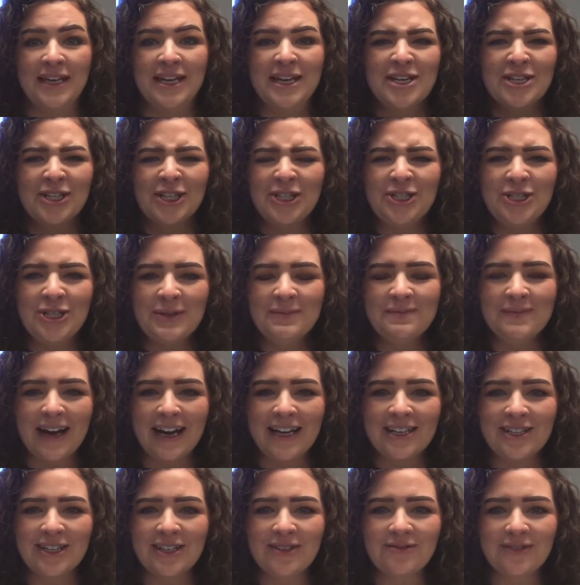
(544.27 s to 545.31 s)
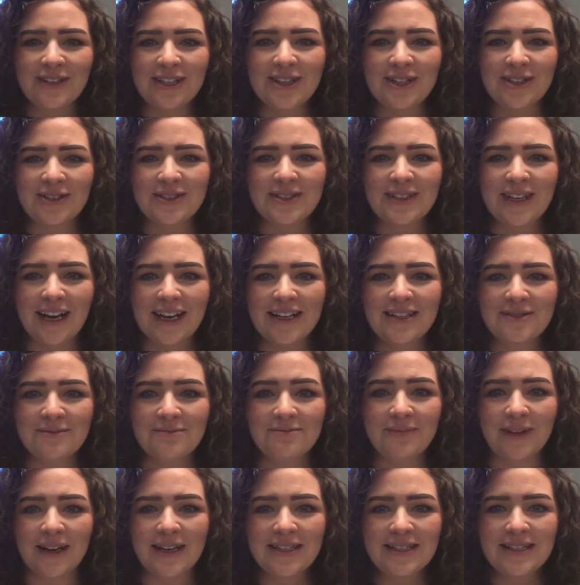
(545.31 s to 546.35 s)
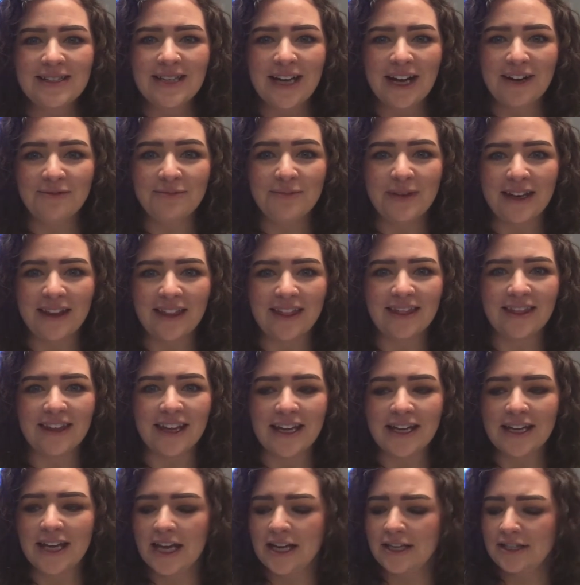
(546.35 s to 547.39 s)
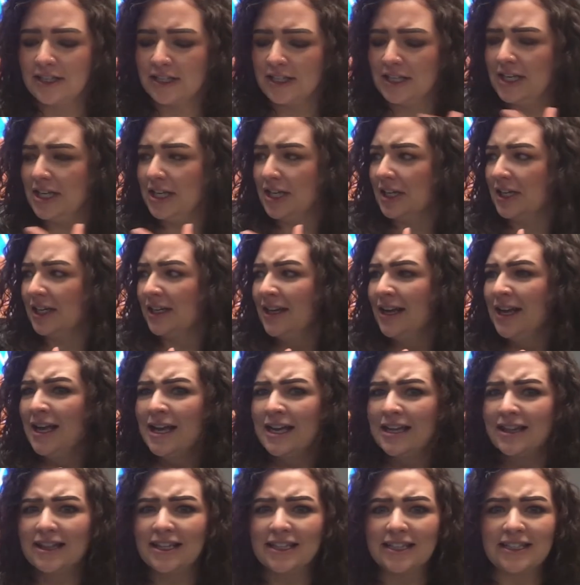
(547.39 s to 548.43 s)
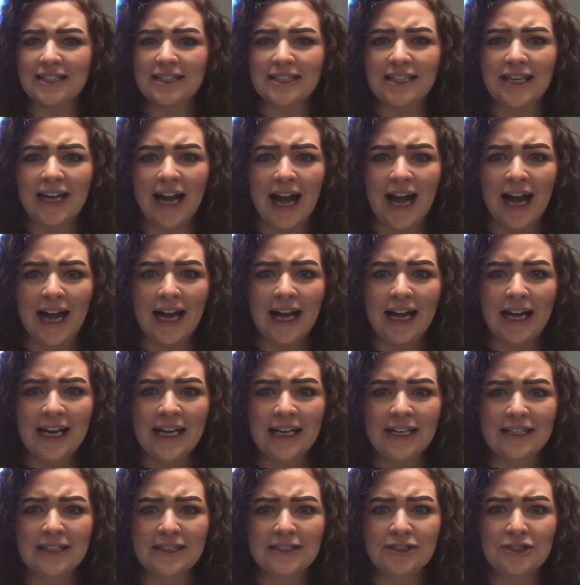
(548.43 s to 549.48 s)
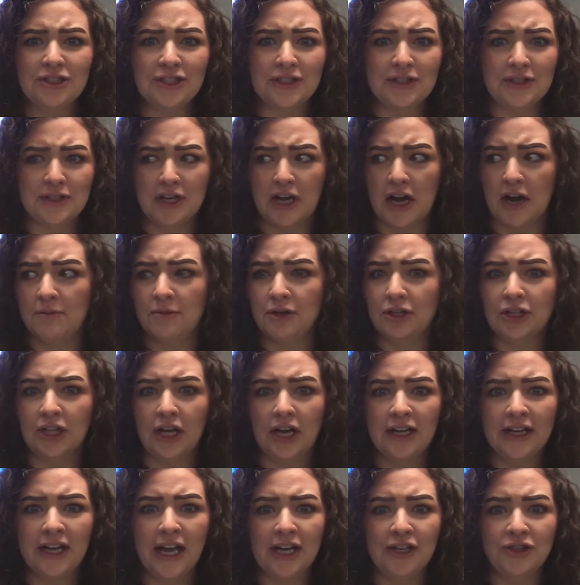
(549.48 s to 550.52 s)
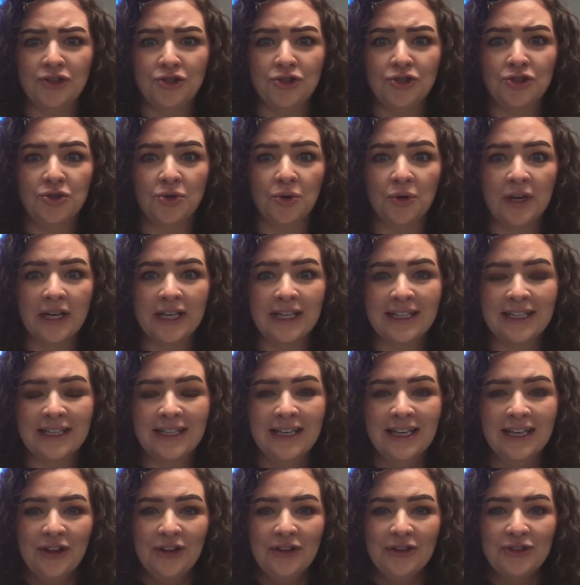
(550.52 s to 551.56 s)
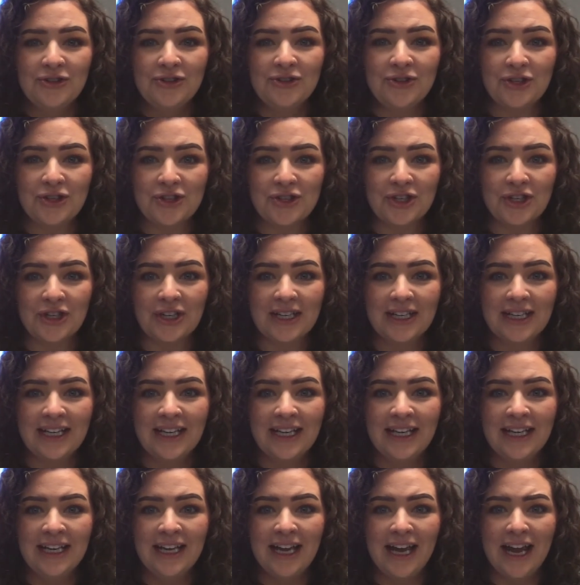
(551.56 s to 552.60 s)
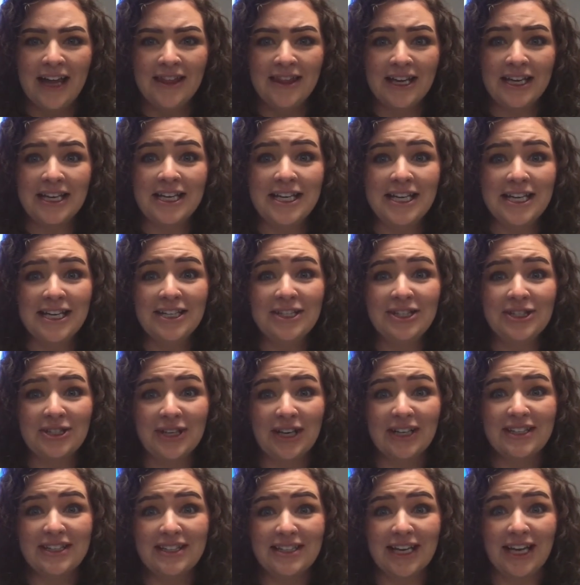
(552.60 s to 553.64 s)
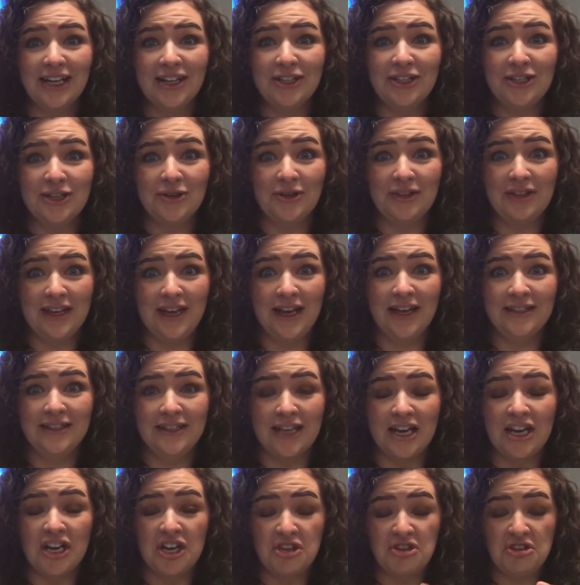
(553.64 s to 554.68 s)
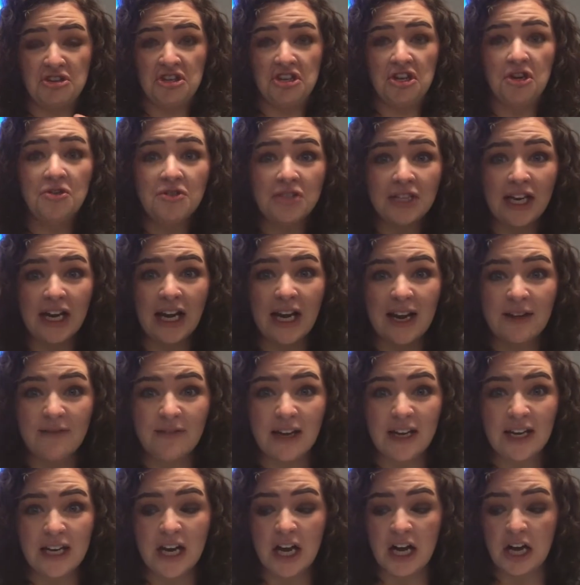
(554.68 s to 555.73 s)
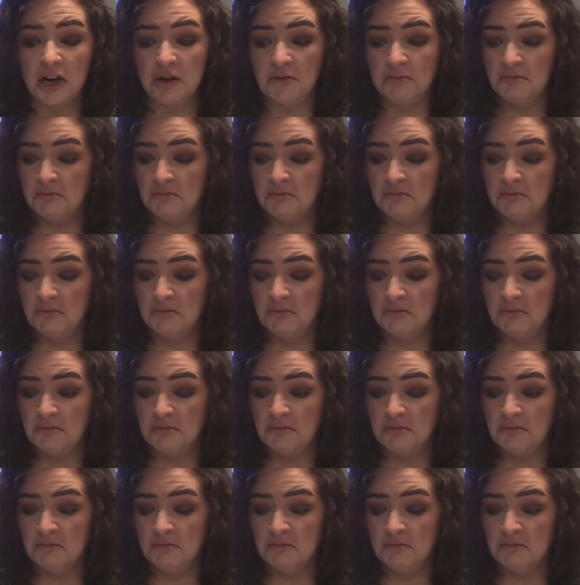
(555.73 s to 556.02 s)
Could you imagine what those guys must have been thinking to hear this guy just come along and join your journey and then he starts telling you things that you didn't even know?